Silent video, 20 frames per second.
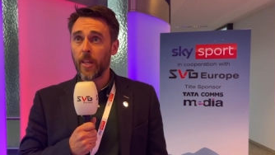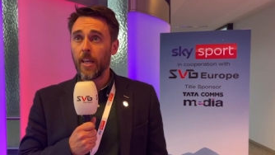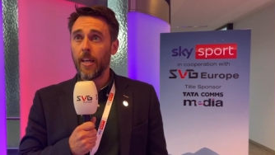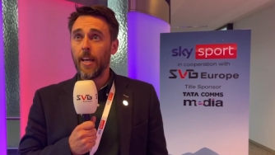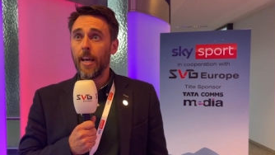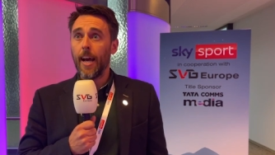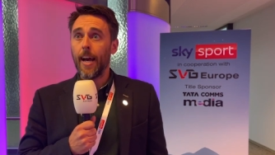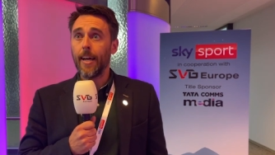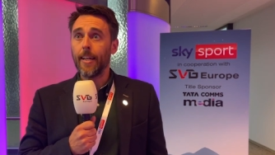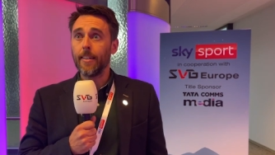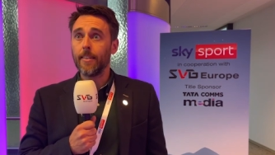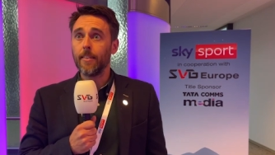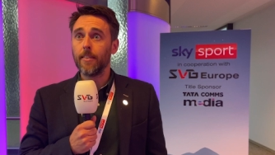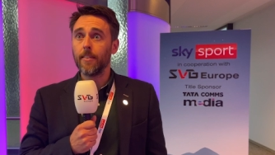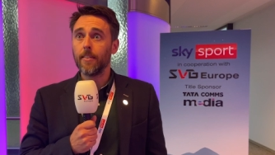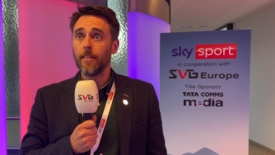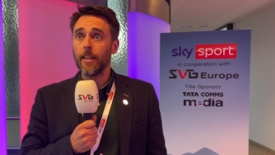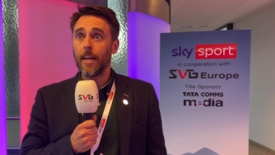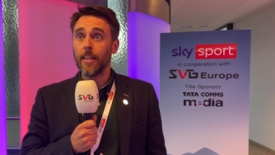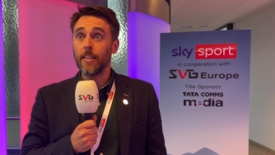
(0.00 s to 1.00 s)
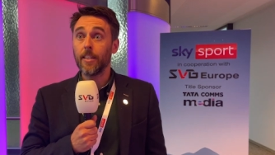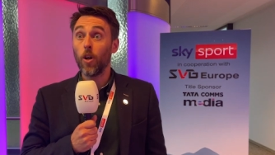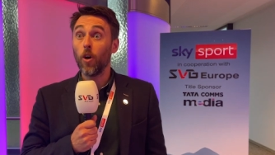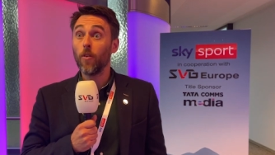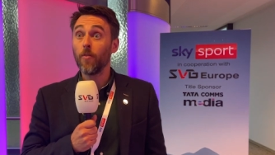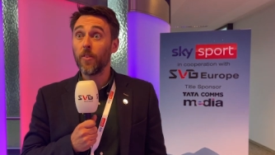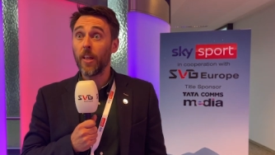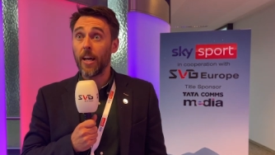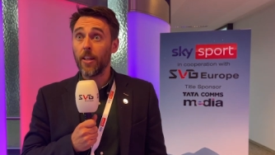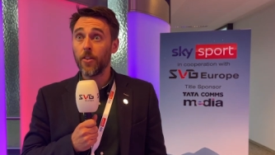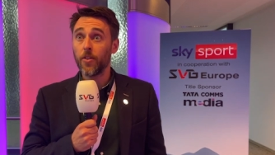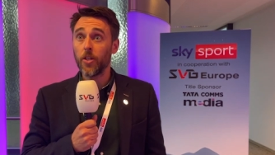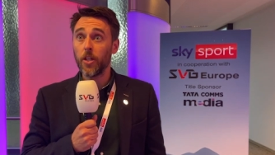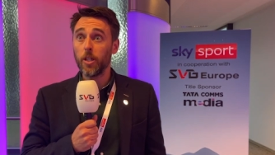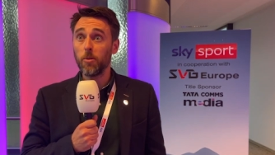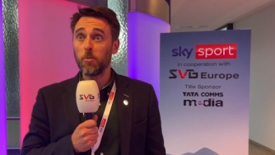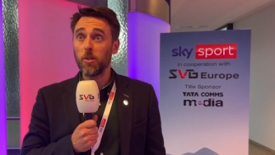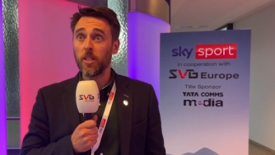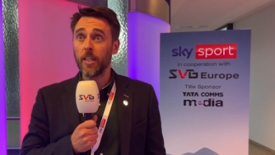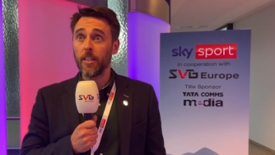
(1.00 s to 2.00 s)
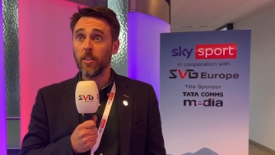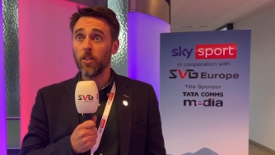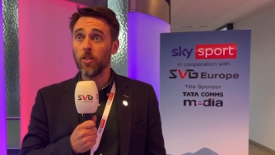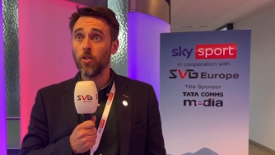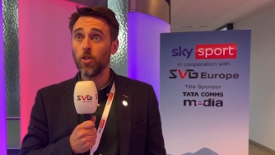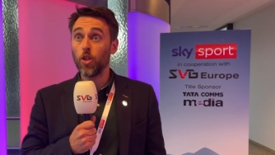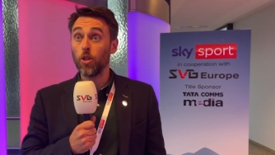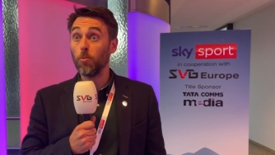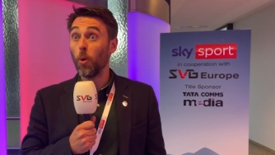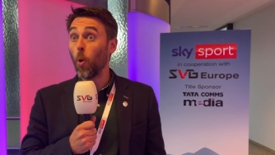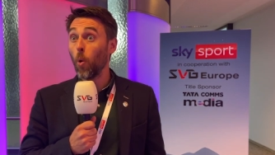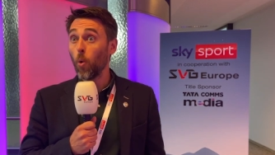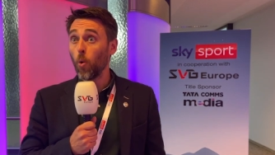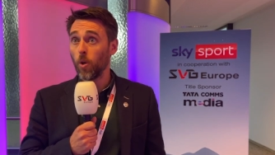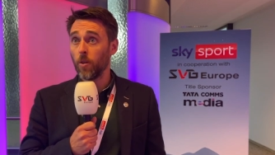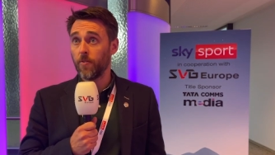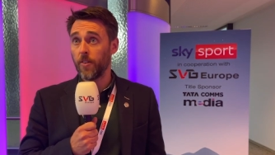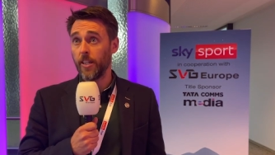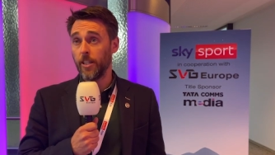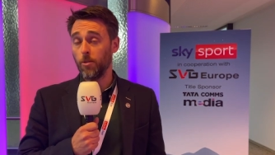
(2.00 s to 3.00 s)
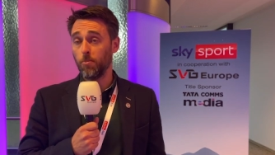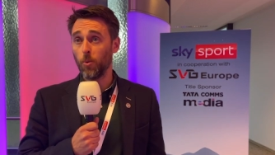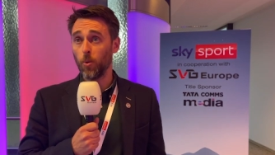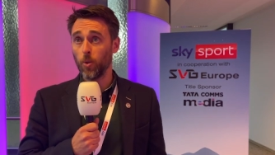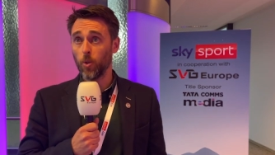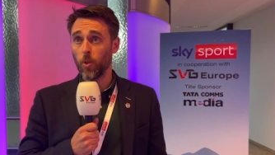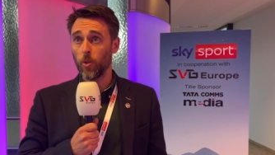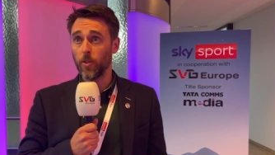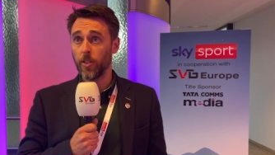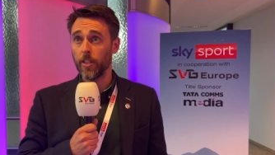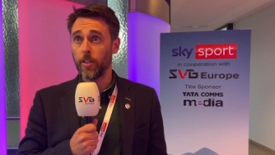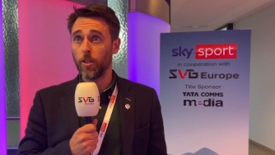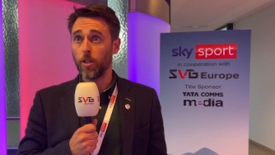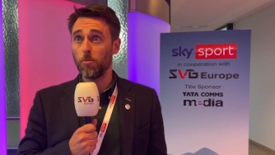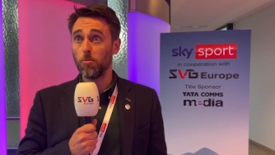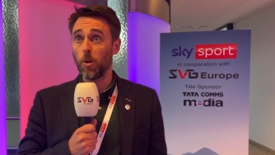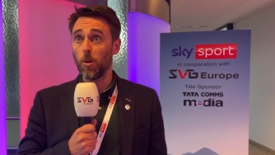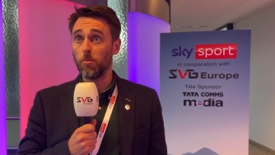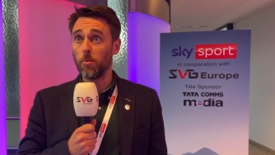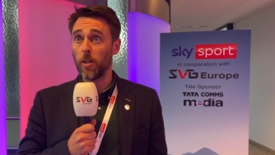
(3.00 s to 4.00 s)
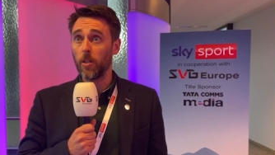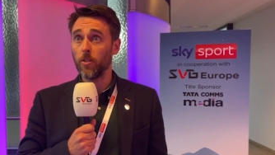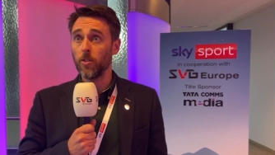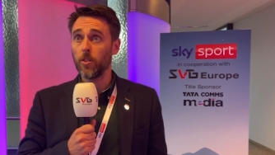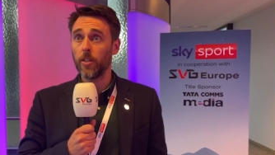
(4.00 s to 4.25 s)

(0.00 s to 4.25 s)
And actually of that, 30% consume all of their sports content on mobile.